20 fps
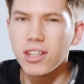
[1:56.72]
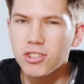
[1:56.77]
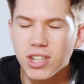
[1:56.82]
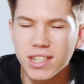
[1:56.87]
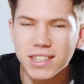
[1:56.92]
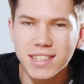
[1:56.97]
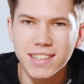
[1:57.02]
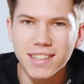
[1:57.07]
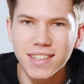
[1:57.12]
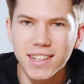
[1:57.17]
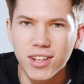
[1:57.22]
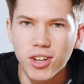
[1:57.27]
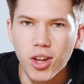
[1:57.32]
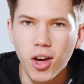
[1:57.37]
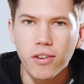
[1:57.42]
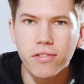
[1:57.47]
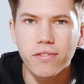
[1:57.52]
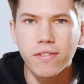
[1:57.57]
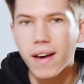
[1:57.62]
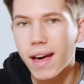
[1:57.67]
Interestingly
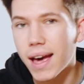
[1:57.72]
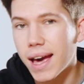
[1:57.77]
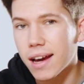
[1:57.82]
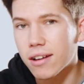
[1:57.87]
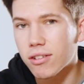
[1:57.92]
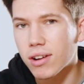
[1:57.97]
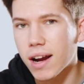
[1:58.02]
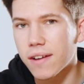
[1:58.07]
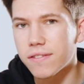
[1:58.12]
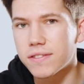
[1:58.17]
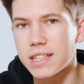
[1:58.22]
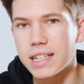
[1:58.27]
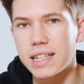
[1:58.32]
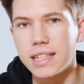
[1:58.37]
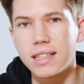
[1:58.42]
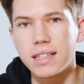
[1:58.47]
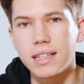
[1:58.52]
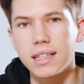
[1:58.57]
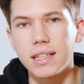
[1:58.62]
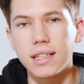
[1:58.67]
enough, aircraft
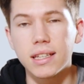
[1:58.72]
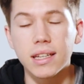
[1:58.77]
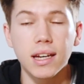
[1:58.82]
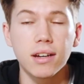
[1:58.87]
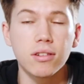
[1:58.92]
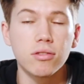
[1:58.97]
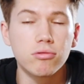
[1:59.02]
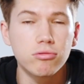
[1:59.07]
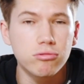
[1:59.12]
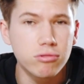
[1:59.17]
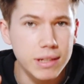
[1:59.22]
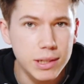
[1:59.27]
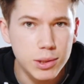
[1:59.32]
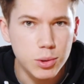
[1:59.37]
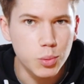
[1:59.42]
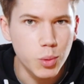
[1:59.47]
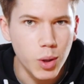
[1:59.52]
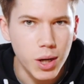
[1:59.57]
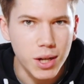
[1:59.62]
in the real